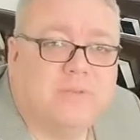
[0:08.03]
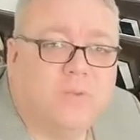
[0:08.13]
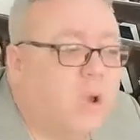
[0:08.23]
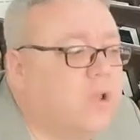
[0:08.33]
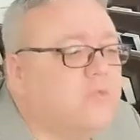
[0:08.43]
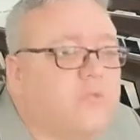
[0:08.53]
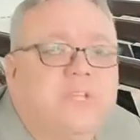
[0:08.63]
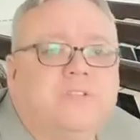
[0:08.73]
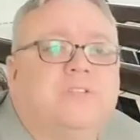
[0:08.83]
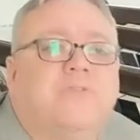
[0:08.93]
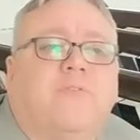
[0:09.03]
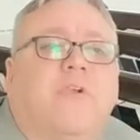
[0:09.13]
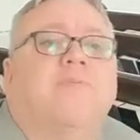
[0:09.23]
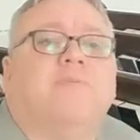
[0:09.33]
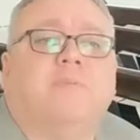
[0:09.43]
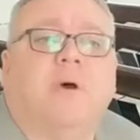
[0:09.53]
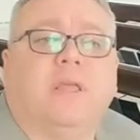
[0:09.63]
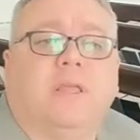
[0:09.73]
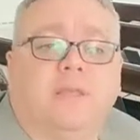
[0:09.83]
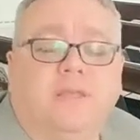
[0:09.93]
One reason for
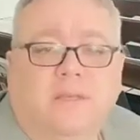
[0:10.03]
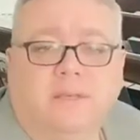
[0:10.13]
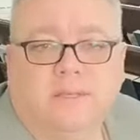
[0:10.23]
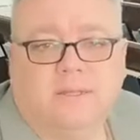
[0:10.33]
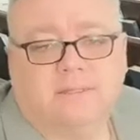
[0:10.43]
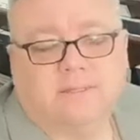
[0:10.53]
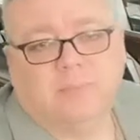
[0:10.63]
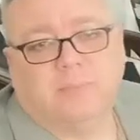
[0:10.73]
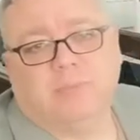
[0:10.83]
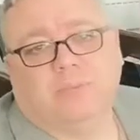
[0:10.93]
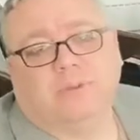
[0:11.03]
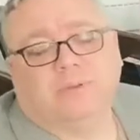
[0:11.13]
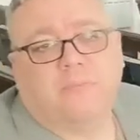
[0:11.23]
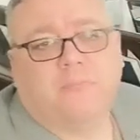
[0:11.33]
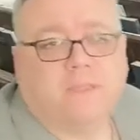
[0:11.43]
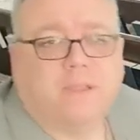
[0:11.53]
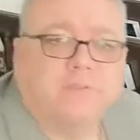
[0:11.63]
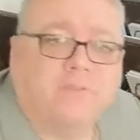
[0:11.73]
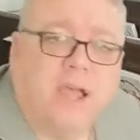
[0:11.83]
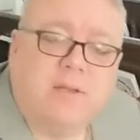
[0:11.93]
everybody, and some people can
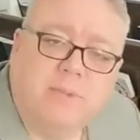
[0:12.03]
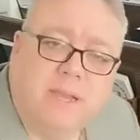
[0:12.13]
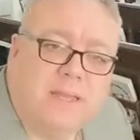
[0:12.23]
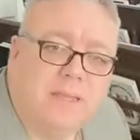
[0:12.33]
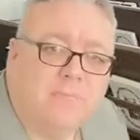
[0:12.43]
find many.